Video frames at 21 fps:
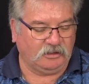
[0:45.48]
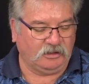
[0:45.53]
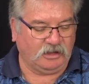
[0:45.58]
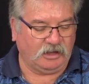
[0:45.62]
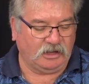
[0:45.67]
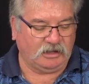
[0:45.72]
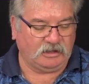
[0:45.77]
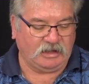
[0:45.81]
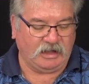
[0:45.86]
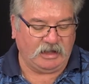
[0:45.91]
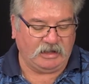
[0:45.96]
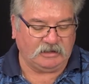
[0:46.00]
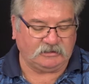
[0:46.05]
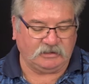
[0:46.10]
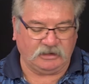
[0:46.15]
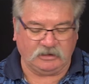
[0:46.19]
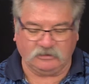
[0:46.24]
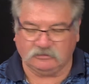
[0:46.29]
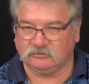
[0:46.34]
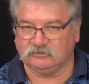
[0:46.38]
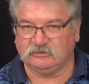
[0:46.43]
a
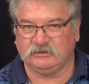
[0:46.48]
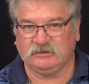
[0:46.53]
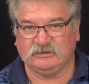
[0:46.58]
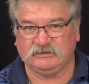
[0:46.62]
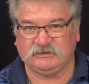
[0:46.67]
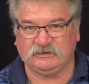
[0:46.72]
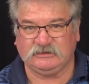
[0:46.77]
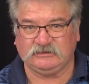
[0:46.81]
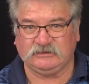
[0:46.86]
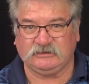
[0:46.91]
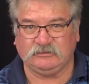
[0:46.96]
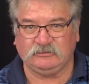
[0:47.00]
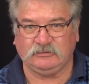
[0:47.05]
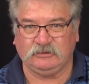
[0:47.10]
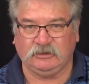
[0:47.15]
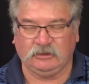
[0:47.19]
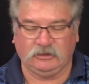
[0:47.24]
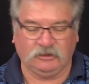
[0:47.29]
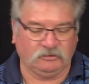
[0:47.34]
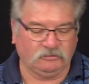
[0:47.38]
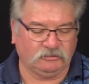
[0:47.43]
handheld system
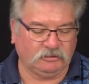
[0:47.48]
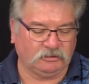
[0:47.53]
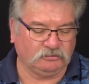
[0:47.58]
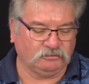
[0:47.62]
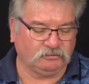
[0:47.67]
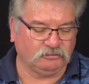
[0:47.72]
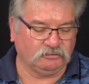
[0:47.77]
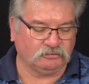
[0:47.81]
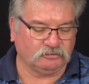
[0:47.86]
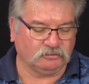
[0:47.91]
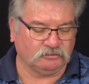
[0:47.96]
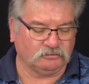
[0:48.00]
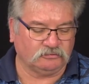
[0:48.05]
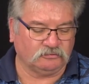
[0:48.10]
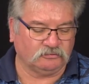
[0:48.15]
that you could